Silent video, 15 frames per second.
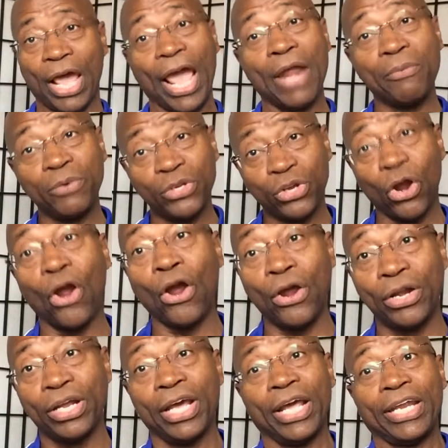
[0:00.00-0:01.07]
In
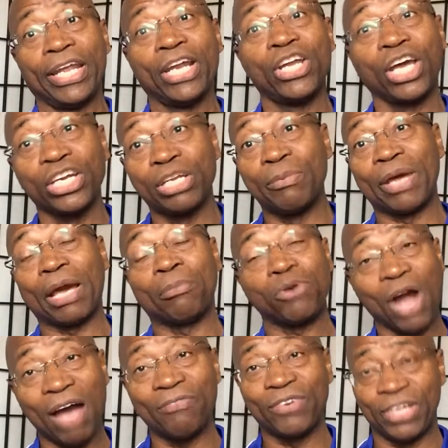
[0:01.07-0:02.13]
return, they're looking to make a
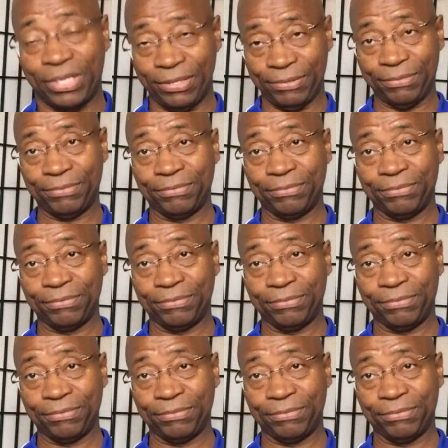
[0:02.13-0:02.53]
profit.